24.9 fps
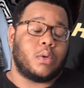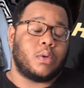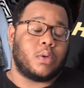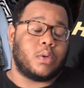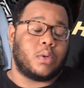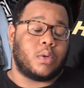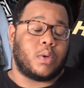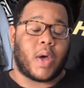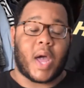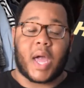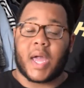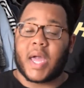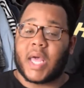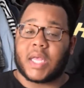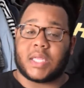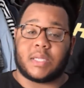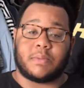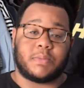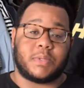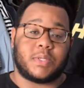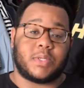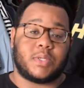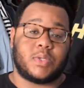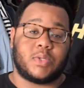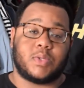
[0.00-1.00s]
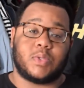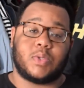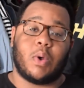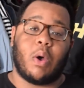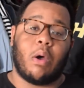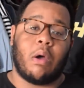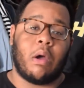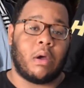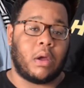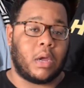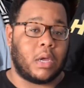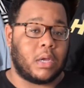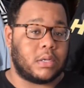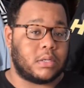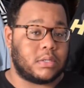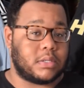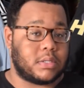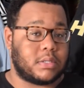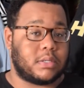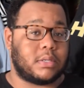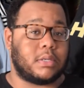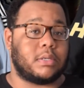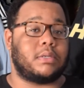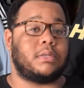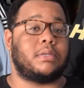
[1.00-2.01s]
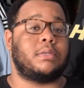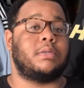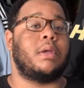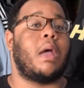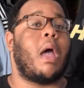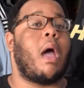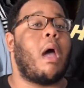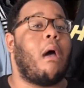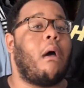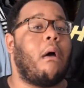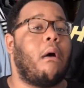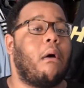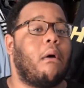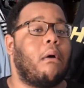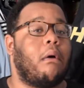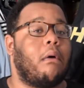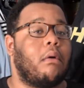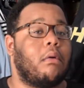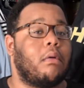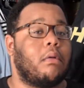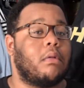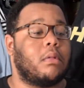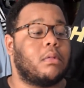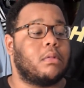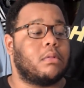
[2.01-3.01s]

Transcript: well, oh, I got some stories to tell